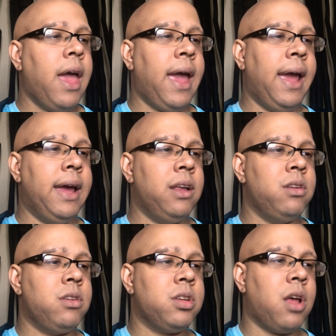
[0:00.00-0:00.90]

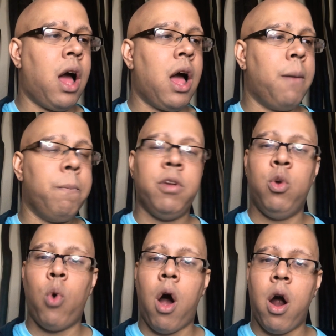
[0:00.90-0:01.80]
And
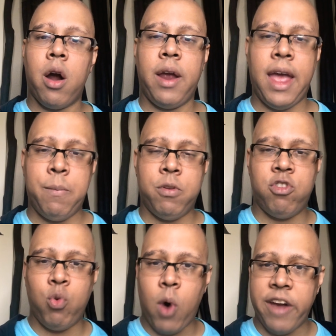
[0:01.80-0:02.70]
you are able
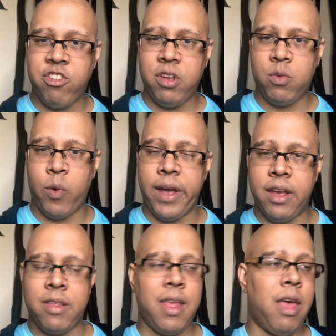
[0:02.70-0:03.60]
to wash these wigs,
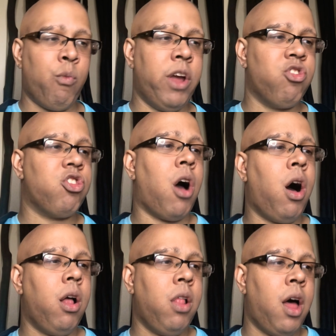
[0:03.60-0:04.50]
which
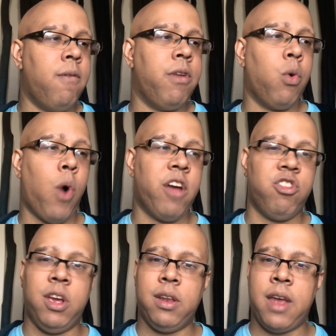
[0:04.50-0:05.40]
all of their
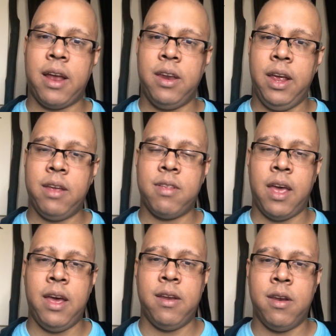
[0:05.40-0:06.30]
washing techniques
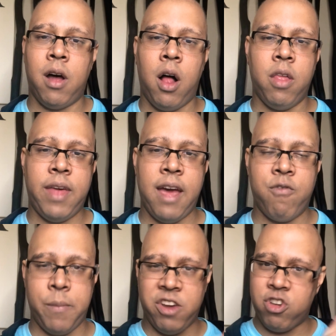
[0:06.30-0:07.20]
and all of that
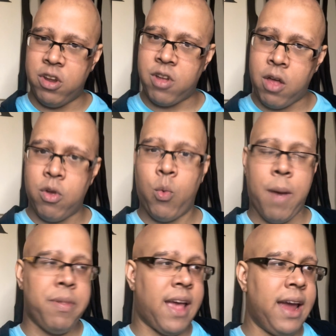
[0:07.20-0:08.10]
information is on their
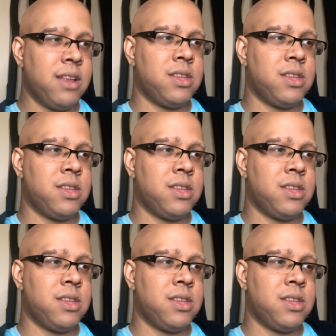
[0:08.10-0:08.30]
website.